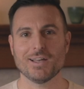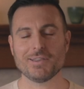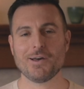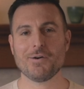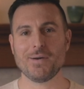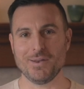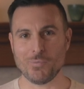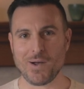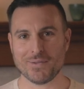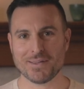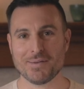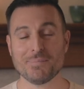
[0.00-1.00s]
Hello and
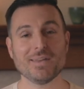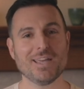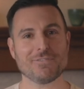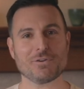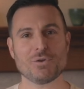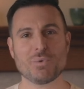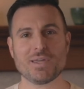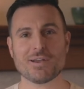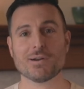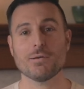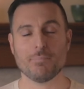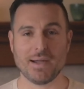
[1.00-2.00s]
welcome. If you're new
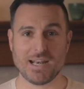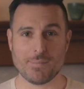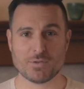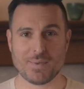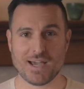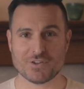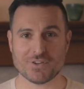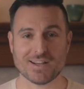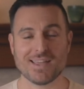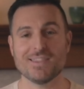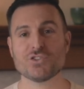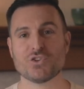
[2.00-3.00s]
here, my name is Patrick
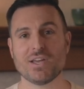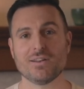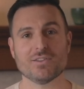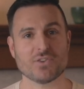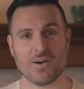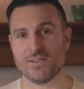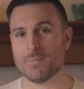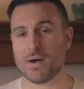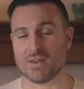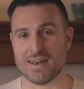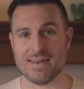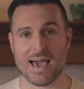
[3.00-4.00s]
and this channel is all
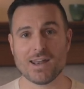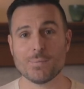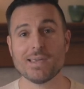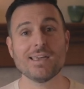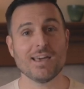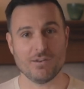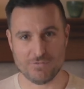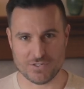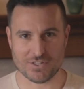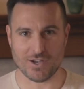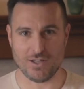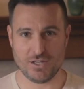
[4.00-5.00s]
about anatomy and
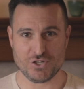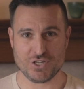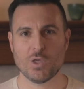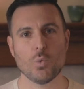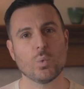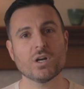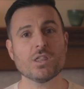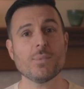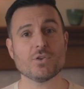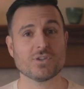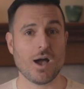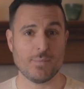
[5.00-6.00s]
physiology. One of the
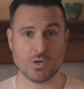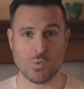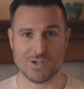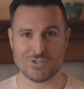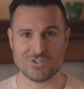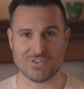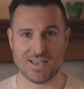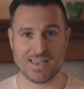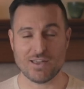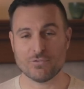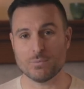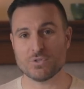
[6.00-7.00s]
most common questions I
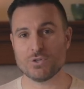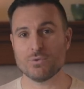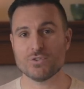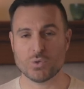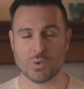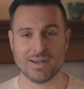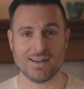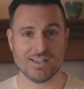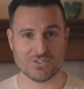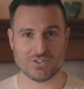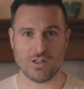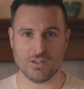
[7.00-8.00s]
get from students who are in
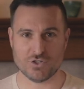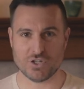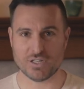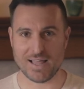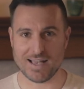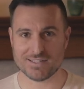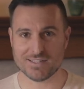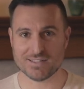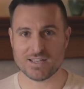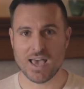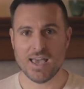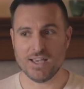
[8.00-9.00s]
histology
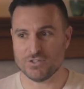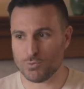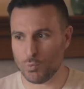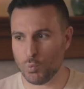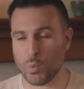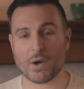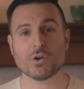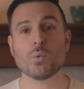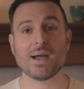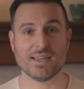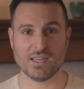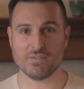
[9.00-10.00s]
classes is, where do
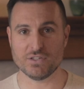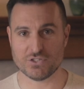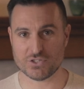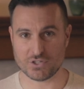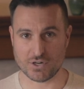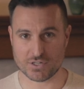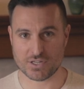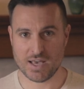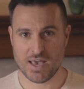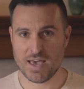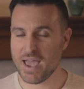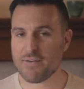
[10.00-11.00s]
I even start?
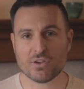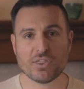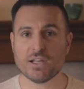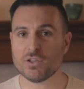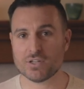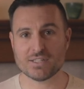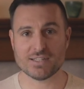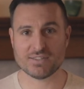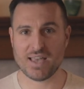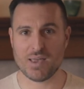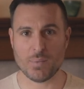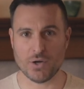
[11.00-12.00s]
Everything looks the
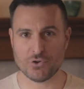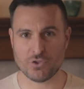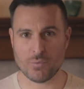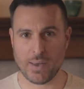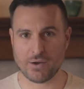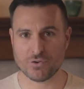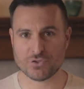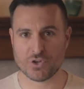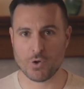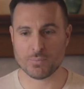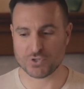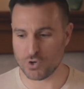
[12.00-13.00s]
same under the
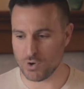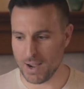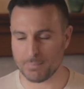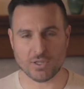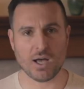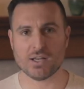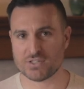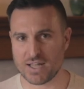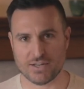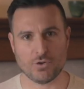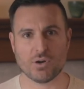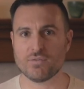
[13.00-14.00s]
microscope, so I'm lost,
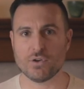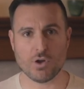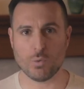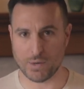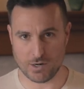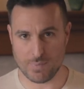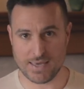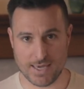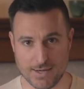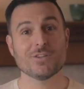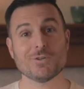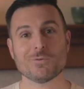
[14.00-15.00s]
I don't even know where to
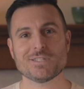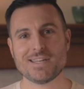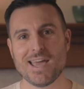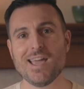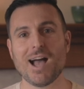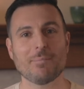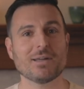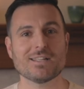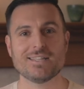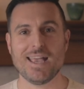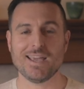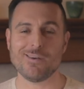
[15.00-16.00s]
begin. So today I'm gonna
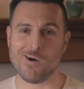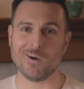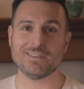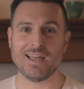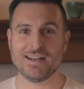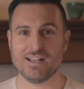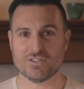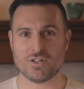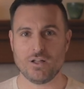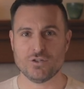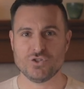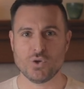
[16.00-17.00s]
take an online
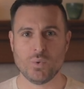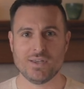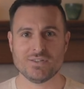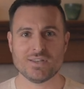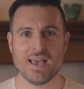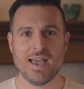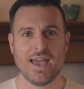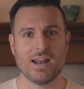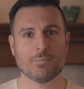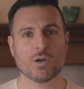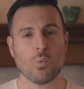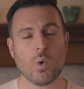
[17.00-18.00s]
histology quiz and
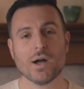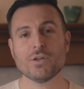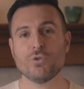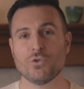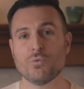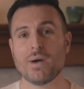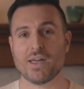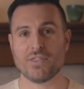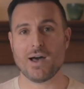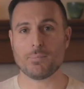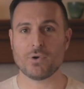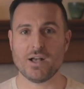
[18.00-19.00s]
I'm gonna walk you through my
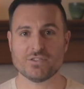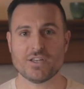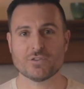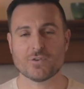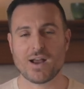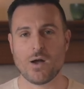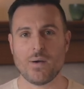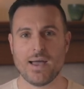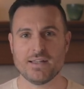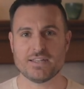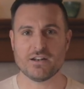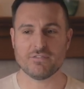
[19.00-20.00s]
thought process for how I
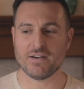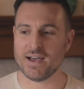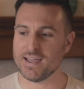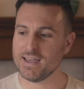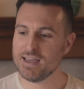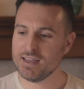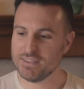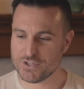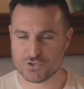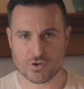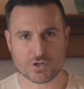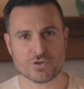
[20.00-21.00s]
identify this
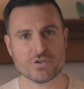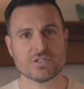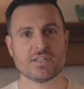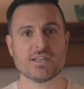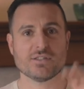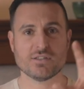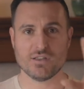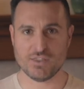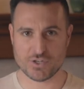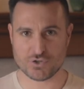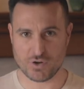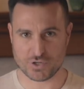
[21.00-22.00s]
structure is this
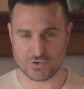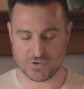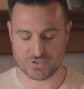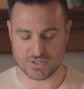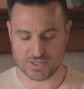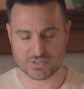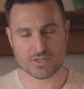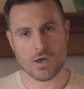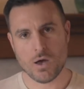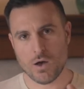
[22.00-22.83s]
structure is this.